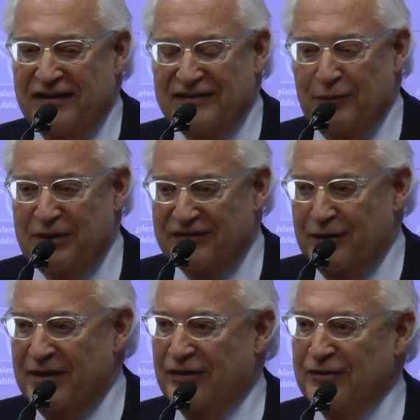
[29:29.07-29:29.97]
suggest that
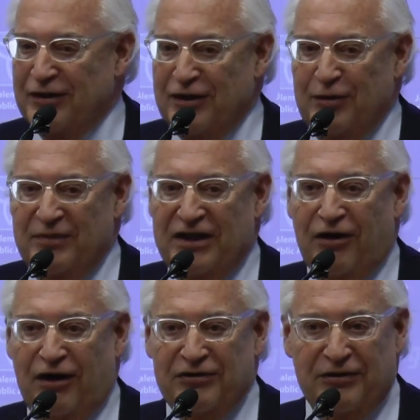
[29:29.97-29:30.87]
we are somehow
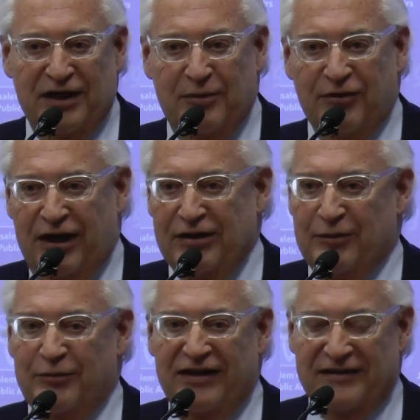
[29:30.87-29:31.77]
being harsher than
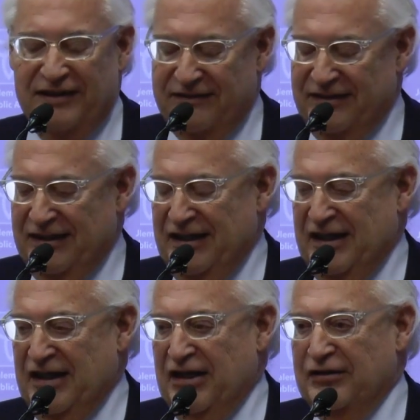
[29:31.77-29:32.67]
prior presidents.
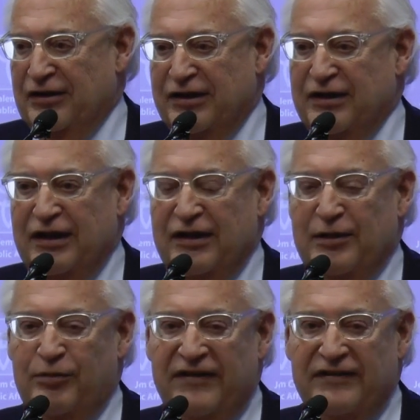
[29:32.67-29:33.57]
Look,
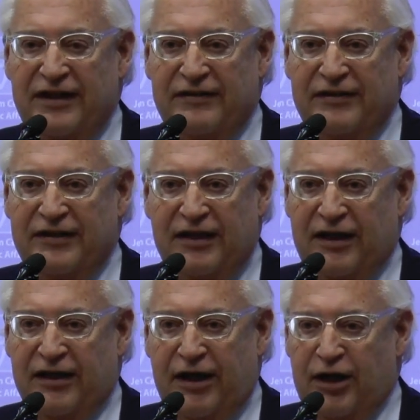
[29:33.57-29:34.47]
the
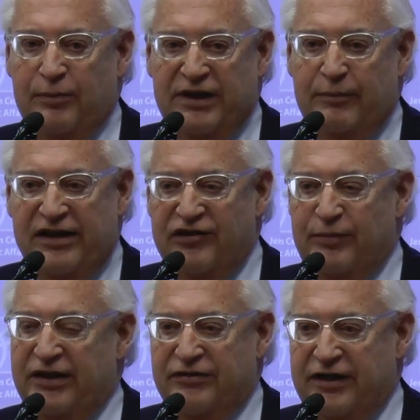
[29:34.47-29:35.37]
president got up and he
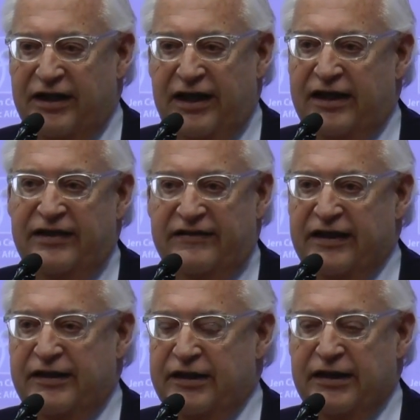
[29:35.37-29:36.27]
made a speech,
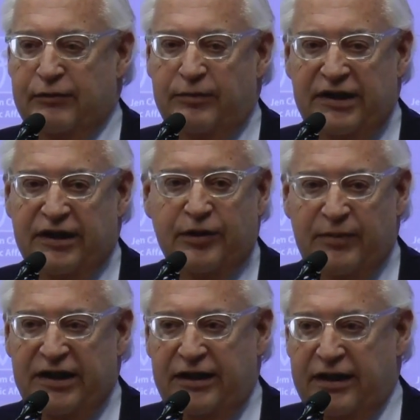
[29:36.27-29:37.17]
and he said there will
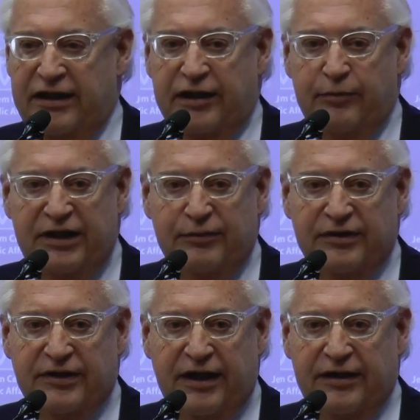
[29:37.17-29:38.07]
be a committee, and the
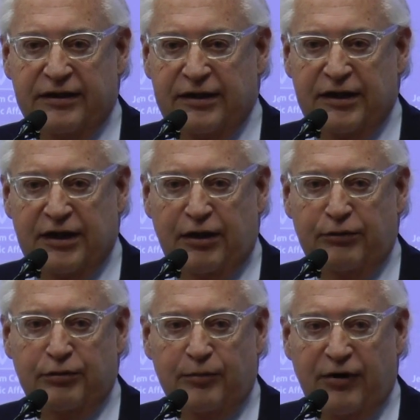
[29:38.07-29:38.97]
committee will
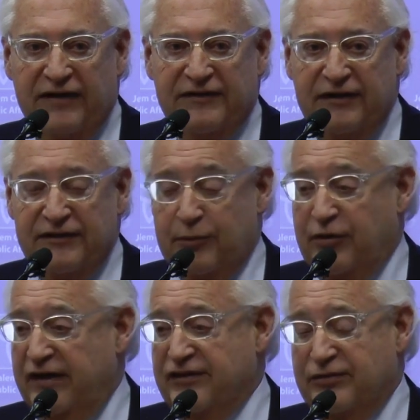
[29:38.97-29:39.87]
go through a
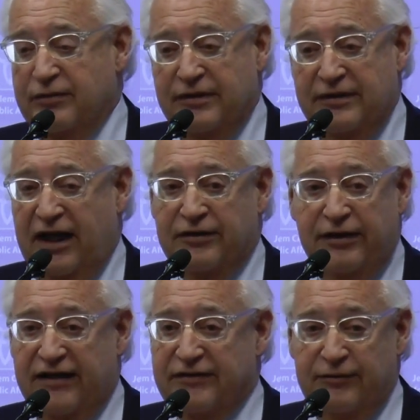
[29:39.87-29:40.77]
process. The process will
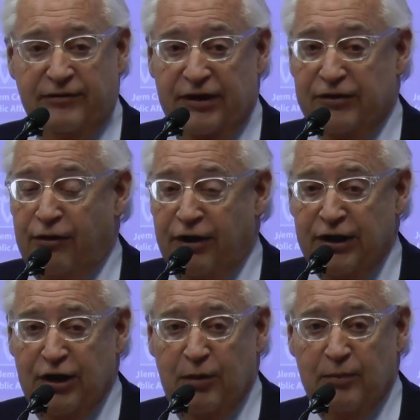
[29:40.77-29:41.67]
not last very
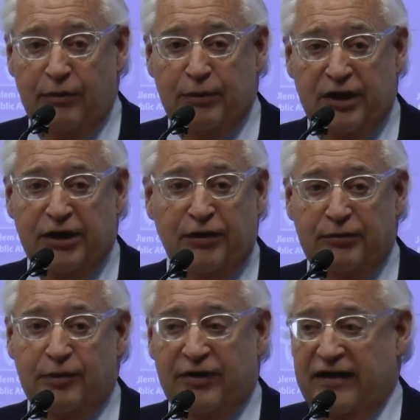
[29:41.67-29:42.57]
long, but we want
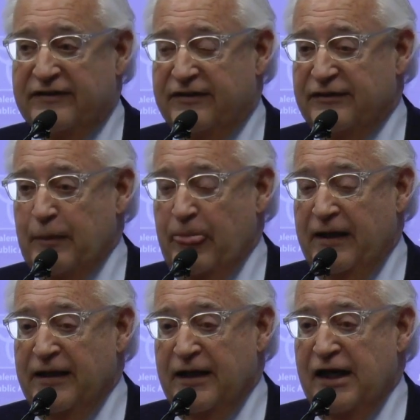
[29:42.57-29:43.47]
to go through a process.
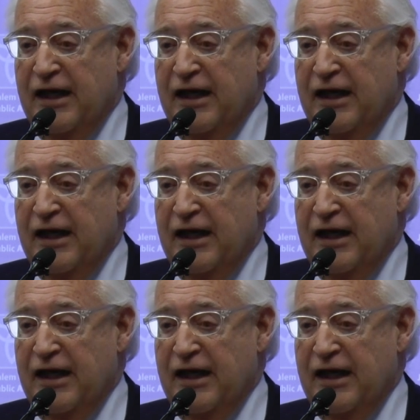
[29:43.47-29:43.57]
